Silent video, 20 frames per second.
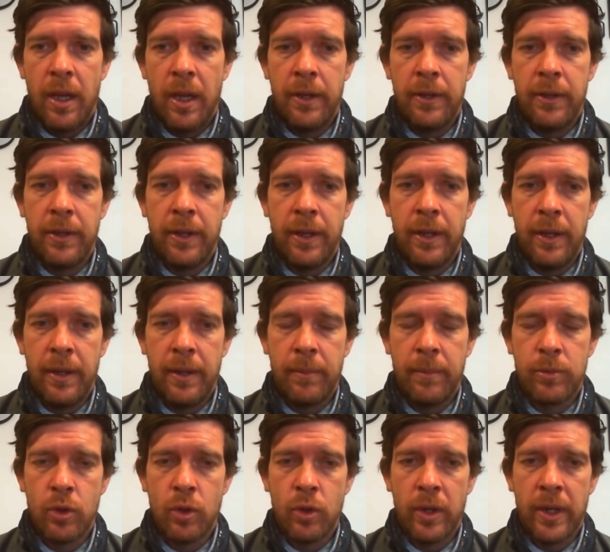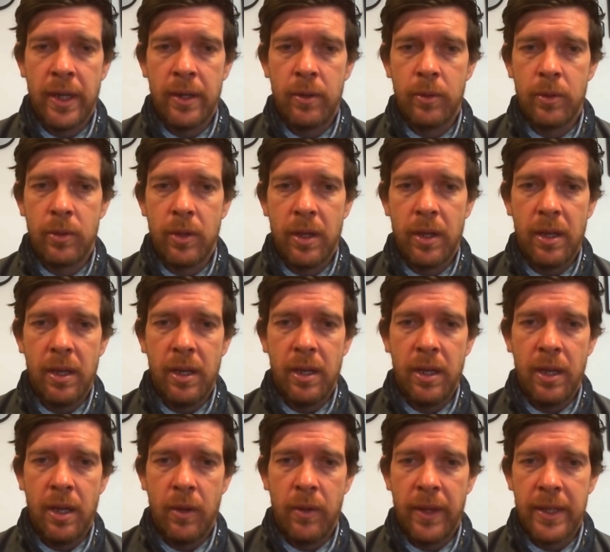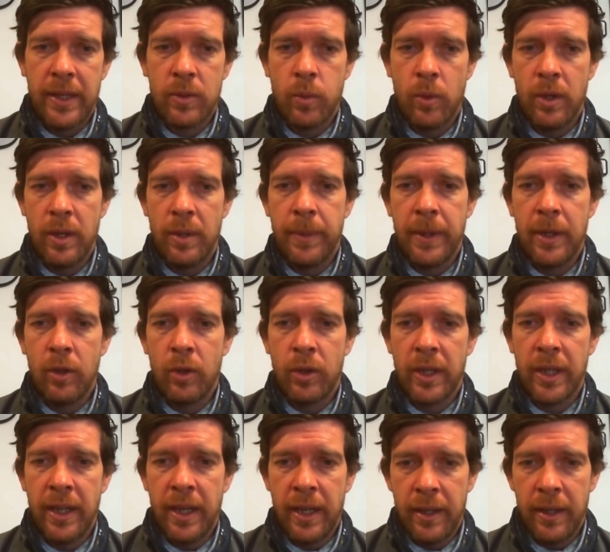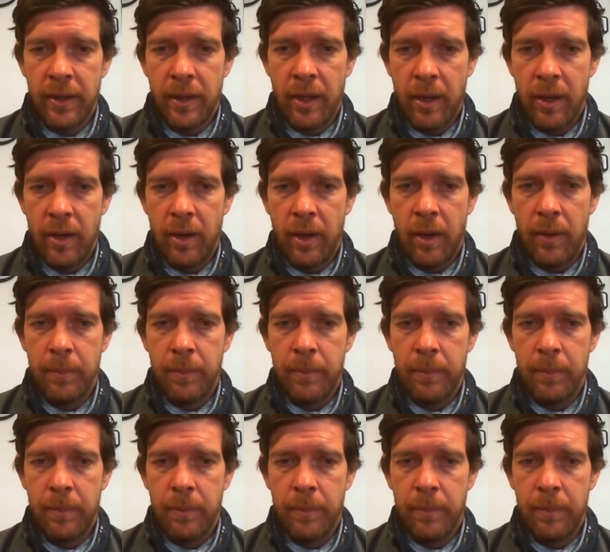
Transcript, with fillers: and uh, I'm sure that you know that's what he'll be looking at, and and,